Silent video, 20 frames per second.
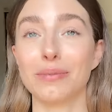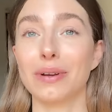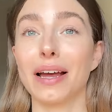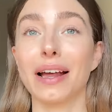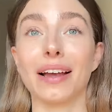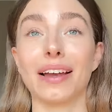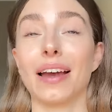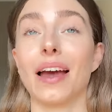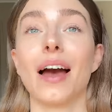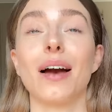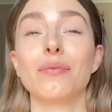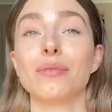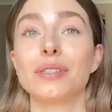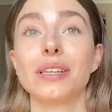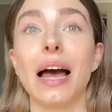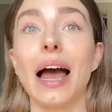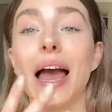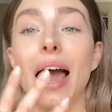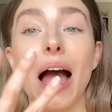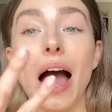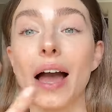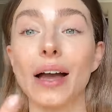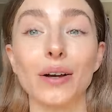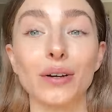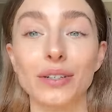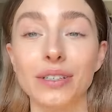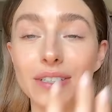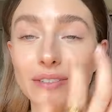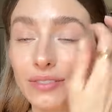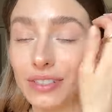I
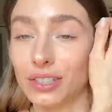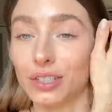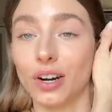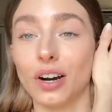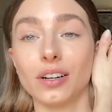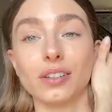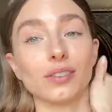couldn't even talk.